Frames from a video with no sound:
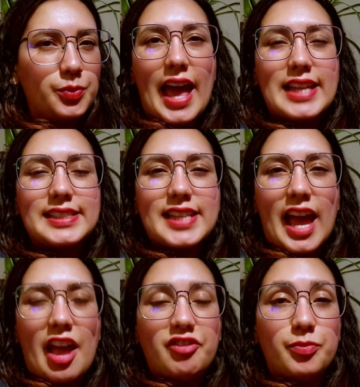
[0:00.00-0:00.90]
and
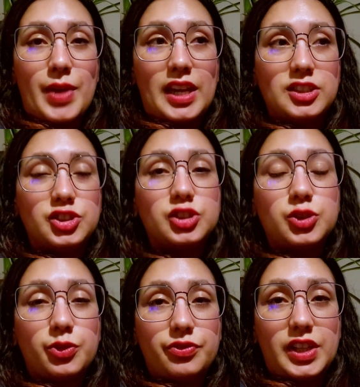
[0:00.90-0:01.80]
I've managed
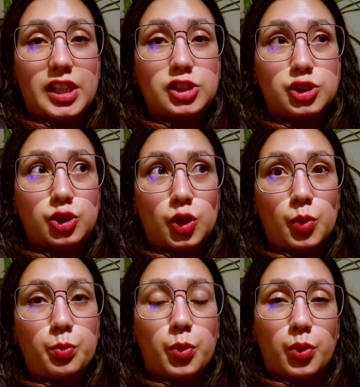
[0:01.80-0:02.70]
to finish
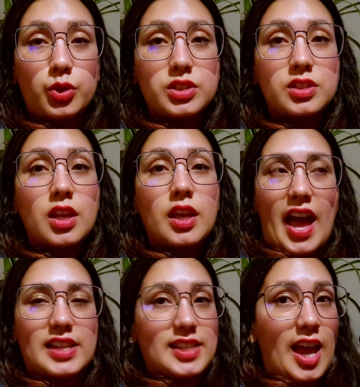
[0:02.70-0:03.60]
2 books
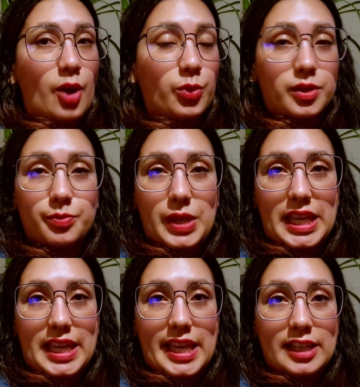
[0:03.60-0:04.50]
that I will
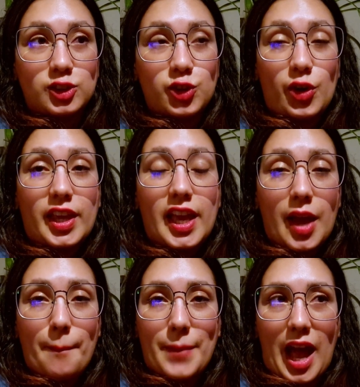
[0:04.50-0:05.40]
be talking
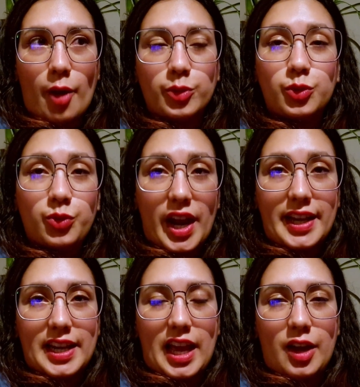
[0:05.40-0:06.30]
about
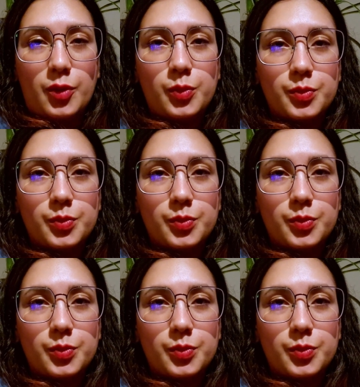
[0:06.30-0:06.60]
right now.